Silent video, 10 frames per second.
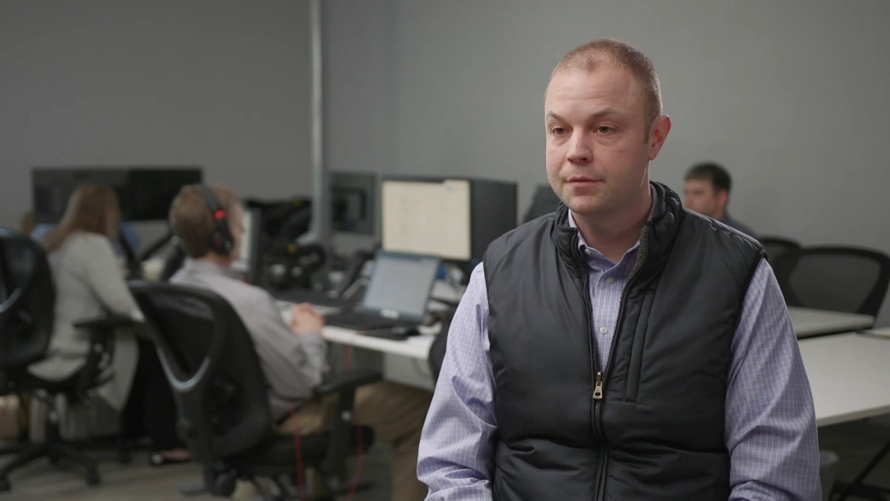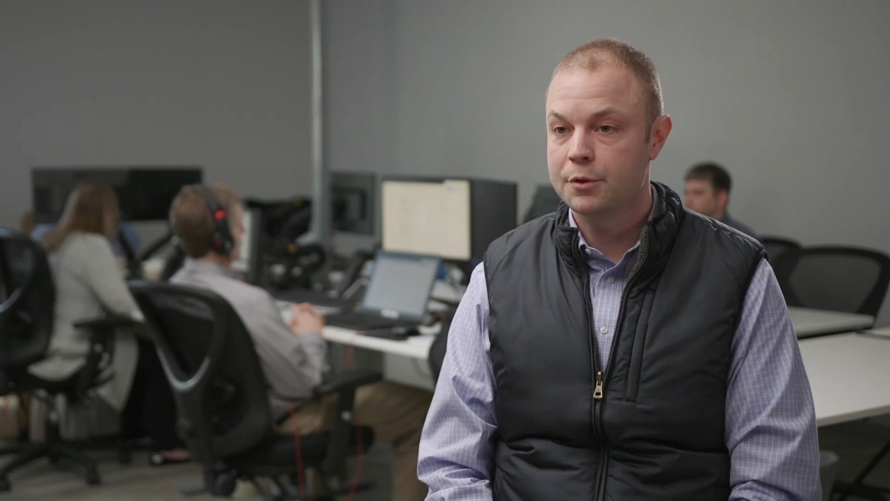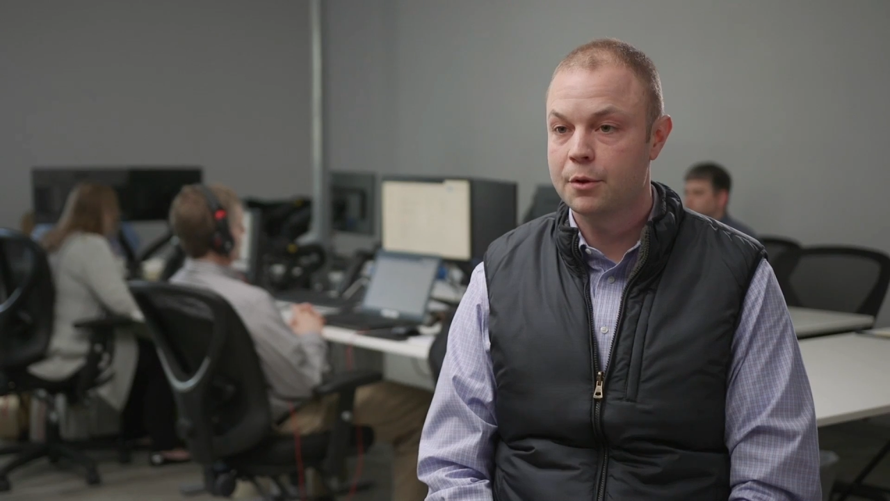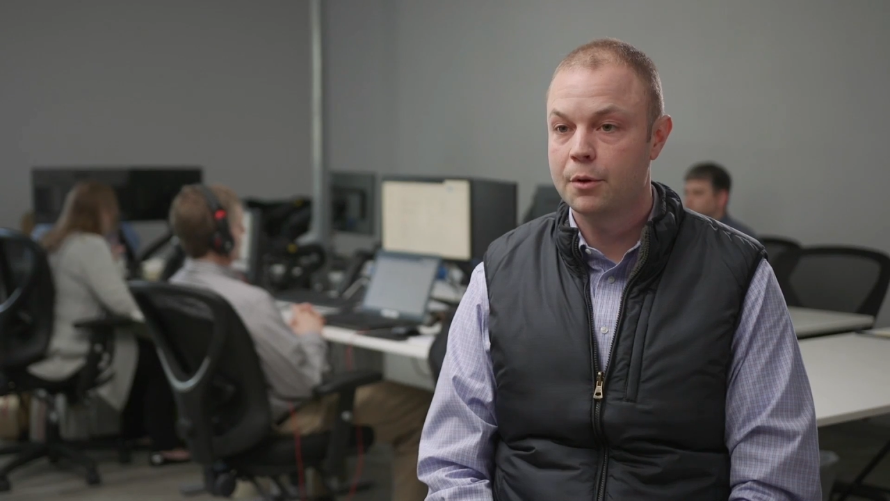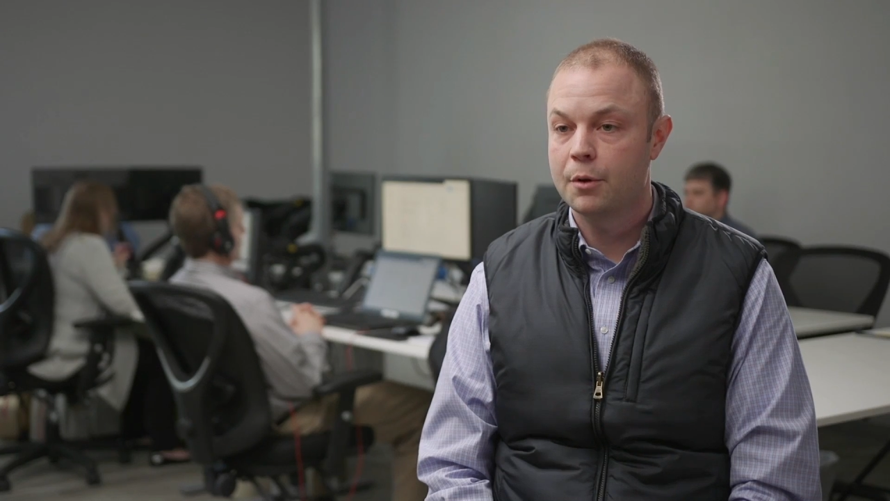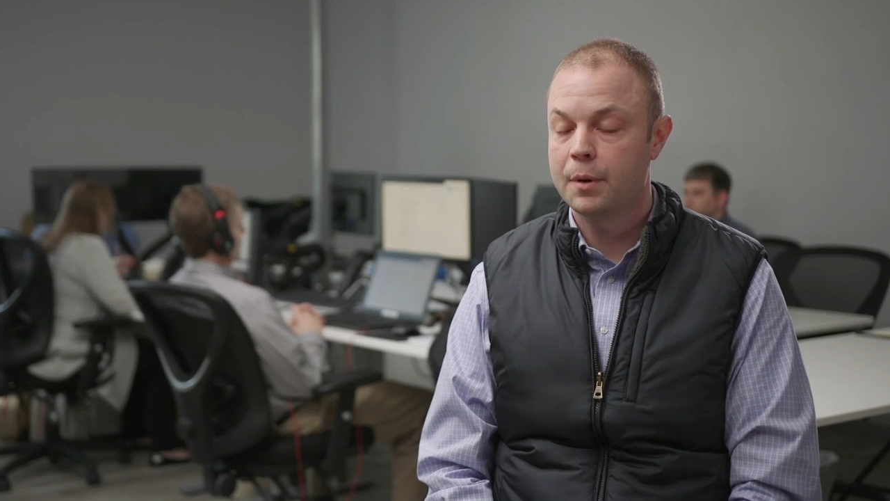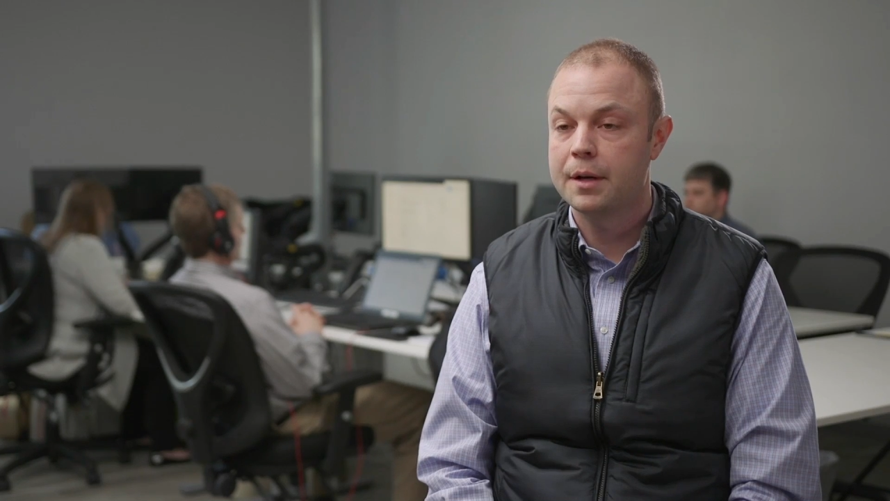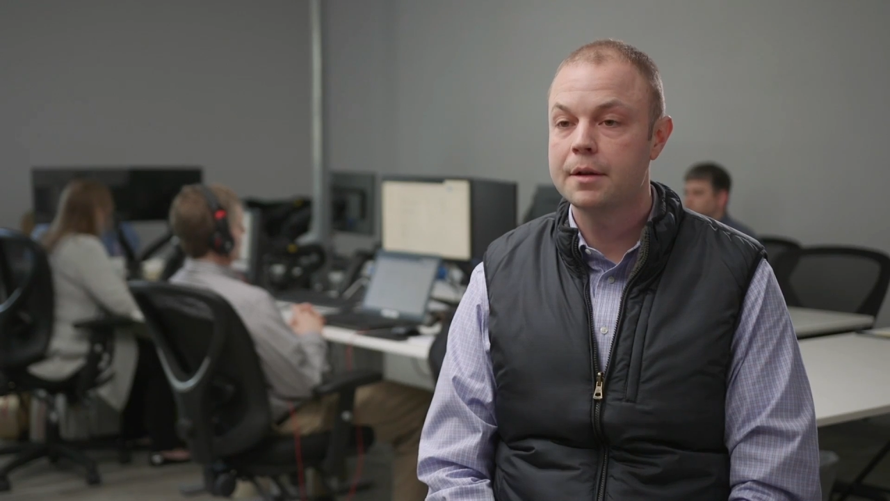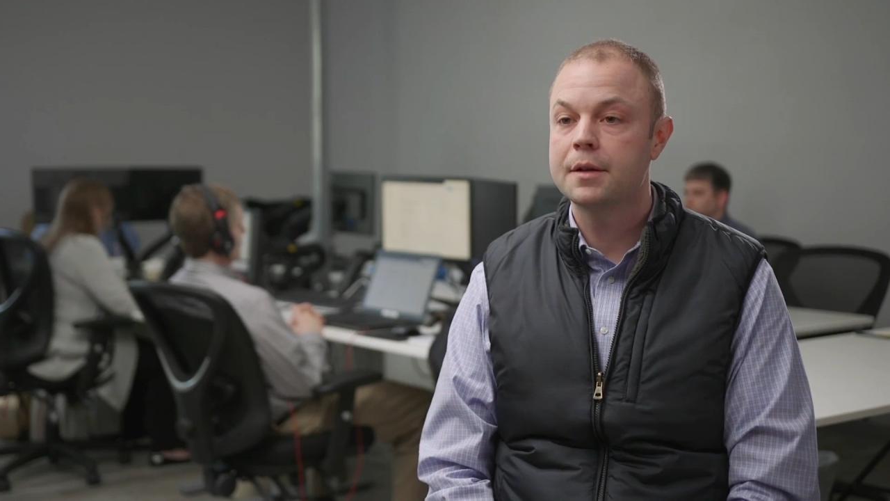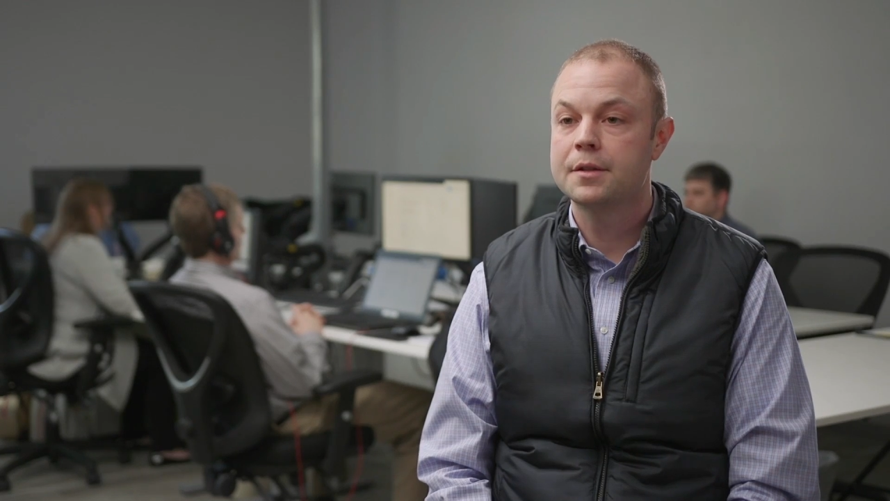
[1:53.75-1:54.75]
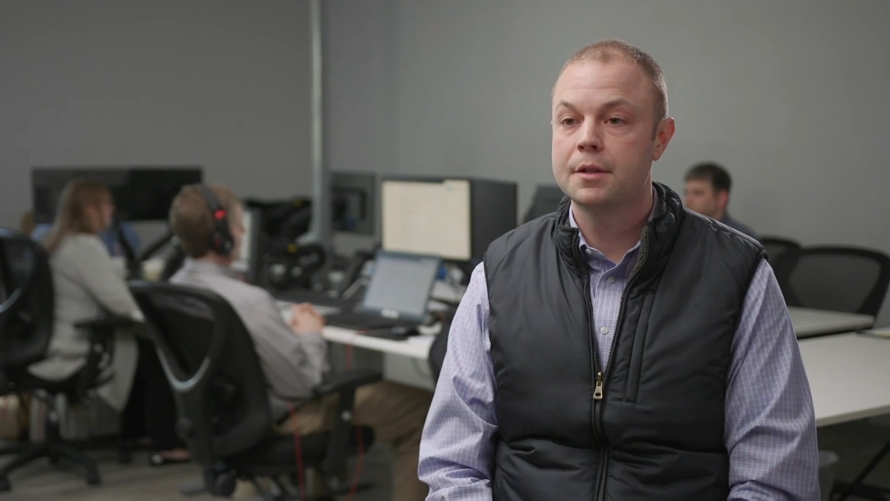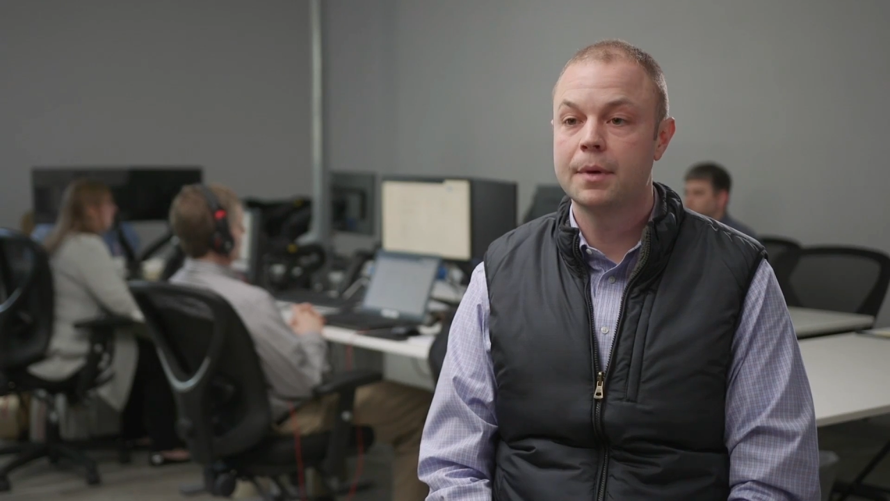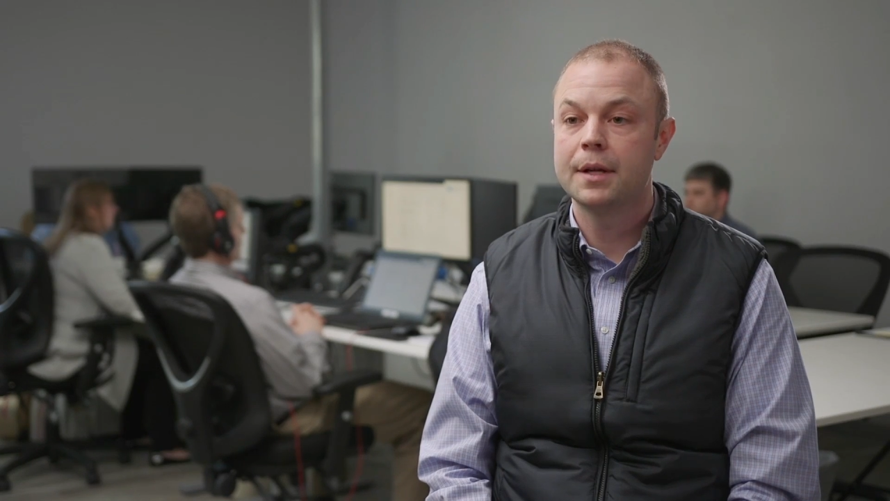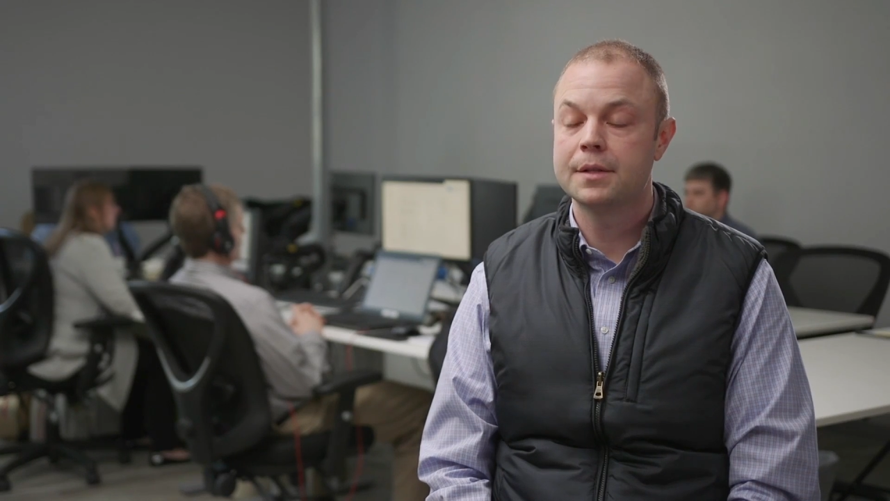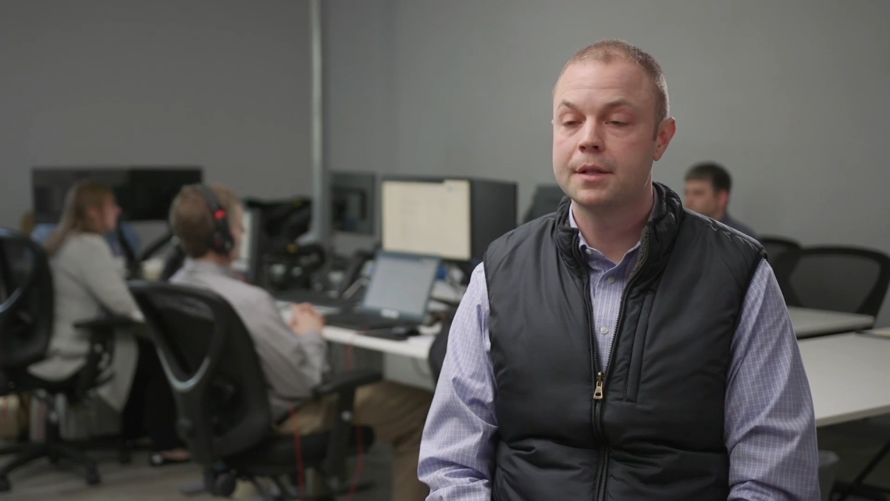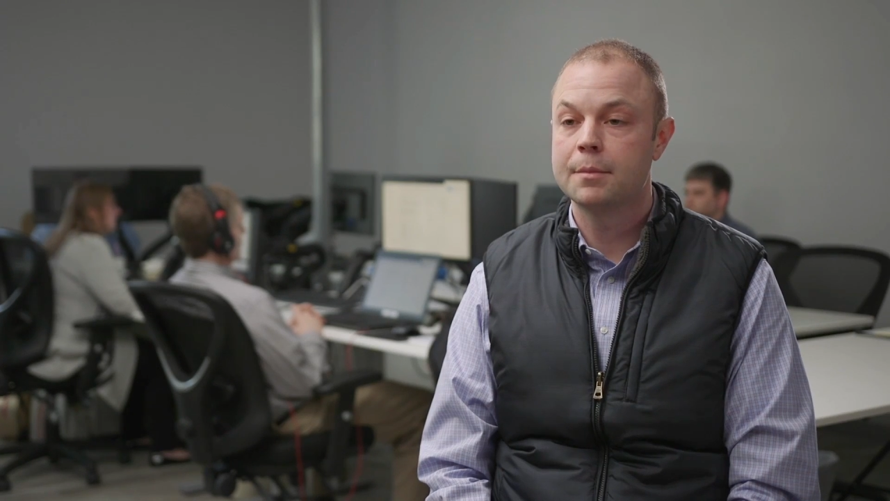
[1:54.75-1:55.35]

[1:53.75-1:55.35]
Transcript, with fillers: of Zoho and customizing